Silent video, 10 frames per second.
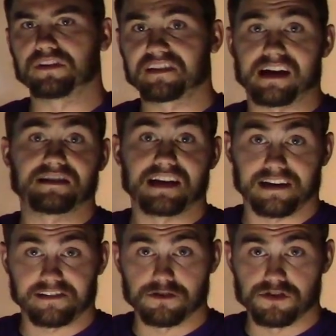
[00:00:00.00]
it's got
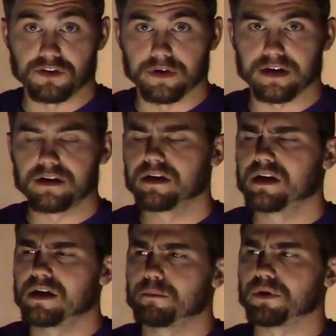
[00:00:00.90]
texture to it,
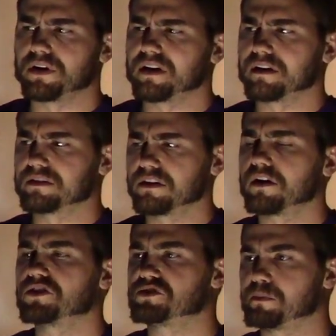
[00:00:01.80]
but a
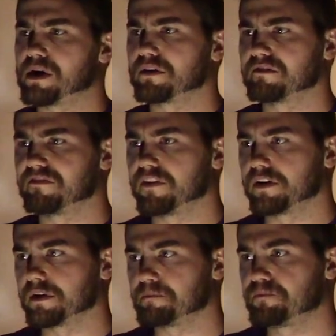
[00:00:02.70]
large amount of
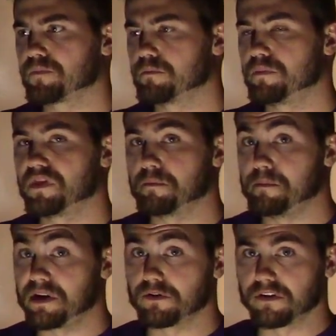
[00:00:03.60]
the
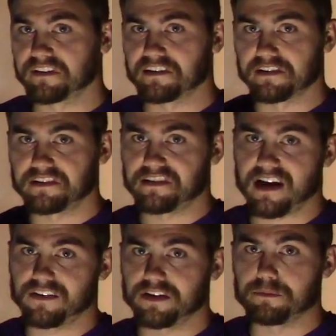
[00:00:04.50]
minerals, the
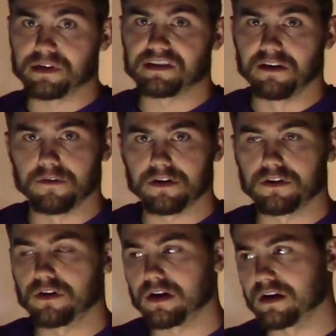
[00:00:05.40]
solid
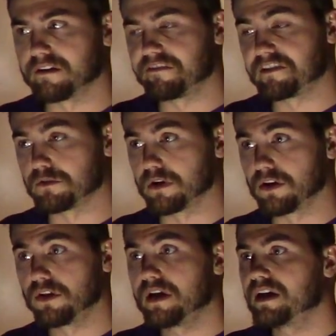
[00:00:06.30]
material of
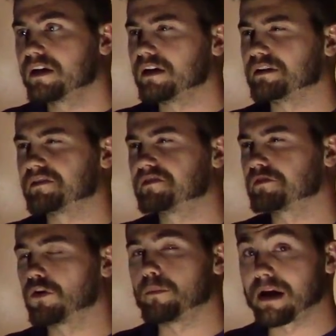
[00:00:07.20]
soil, is
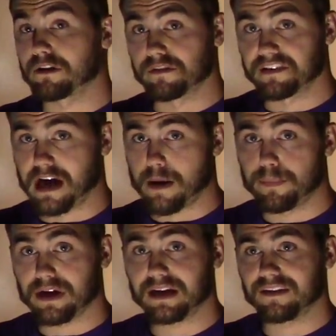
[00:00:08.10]
so
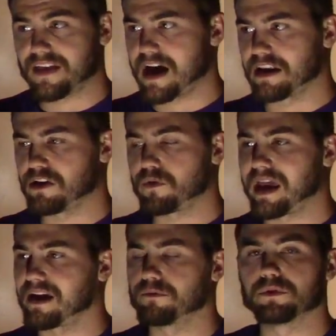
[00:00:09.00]
microscopic that you
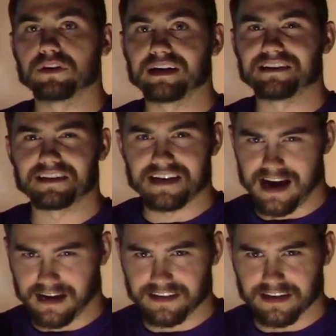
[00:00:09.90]
can't really
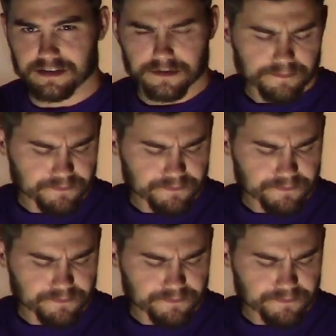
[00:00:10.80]
detect it.